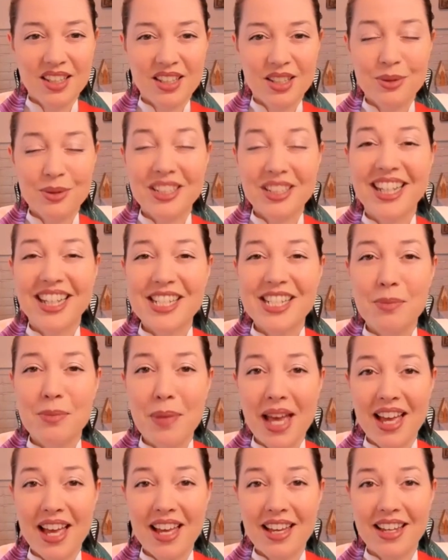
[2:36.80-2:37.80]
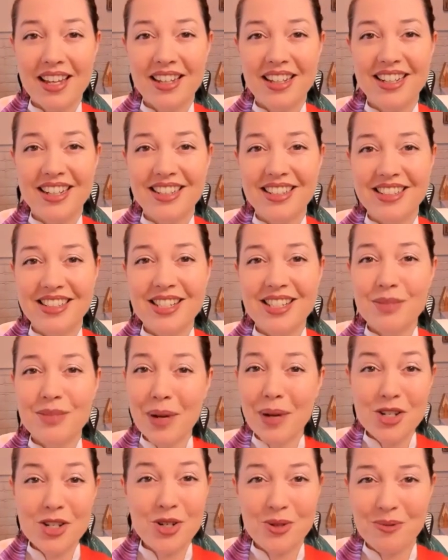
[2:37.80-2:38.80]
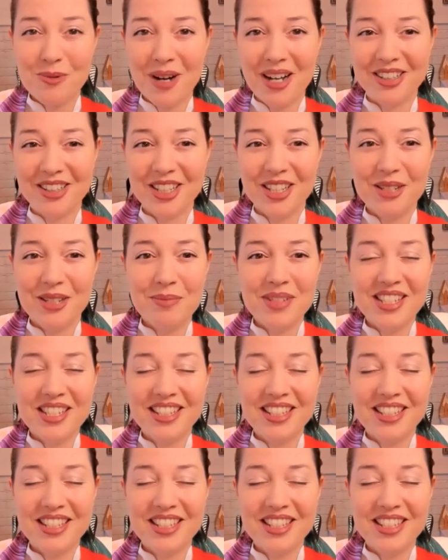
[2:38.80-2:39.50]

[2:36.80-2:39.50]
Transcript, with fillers: We'd like to pay a special welcome